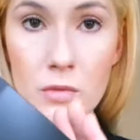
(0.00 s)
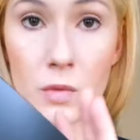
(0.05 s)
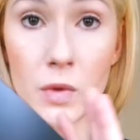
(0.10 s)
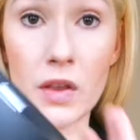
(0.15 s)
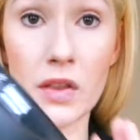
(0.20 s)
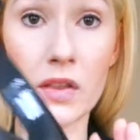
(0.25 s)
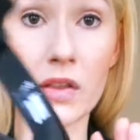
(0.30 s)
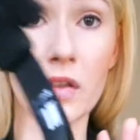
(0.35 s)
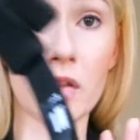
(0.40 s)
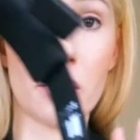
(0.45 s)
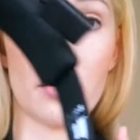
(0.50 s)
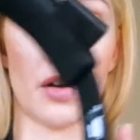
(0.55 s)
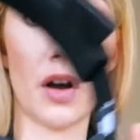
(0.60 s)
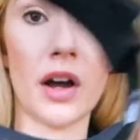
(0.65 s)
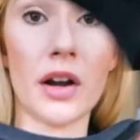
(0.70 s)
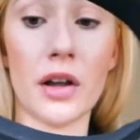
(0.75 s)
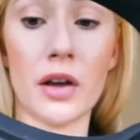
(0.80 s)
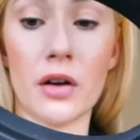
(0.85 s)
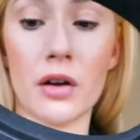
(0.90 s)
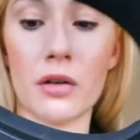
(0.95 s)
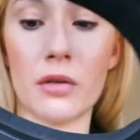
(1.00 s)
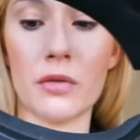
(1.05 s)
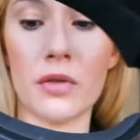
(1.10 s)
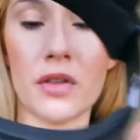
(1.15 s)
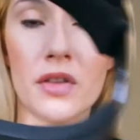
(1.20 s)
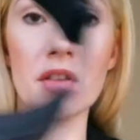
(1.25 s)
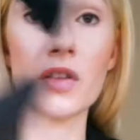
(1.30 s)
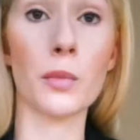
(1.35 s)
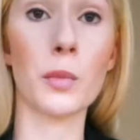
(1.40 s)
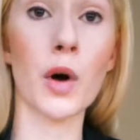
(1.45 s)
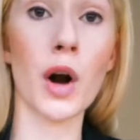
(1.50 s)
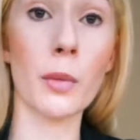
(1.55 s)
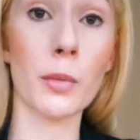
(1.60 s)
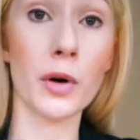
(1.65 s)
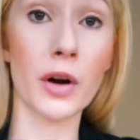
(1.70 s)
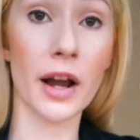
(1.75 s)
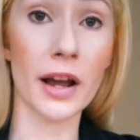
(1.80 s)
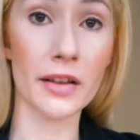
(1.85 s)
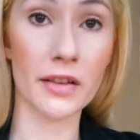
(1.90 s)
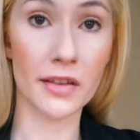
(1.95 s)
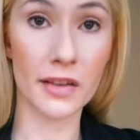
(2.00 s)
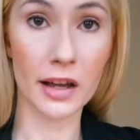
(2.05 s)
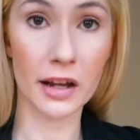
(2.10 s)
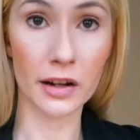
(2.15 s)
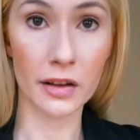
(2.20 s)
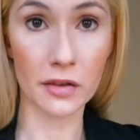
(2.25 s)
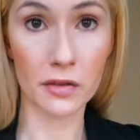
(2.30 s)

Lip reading: This is a proper headset.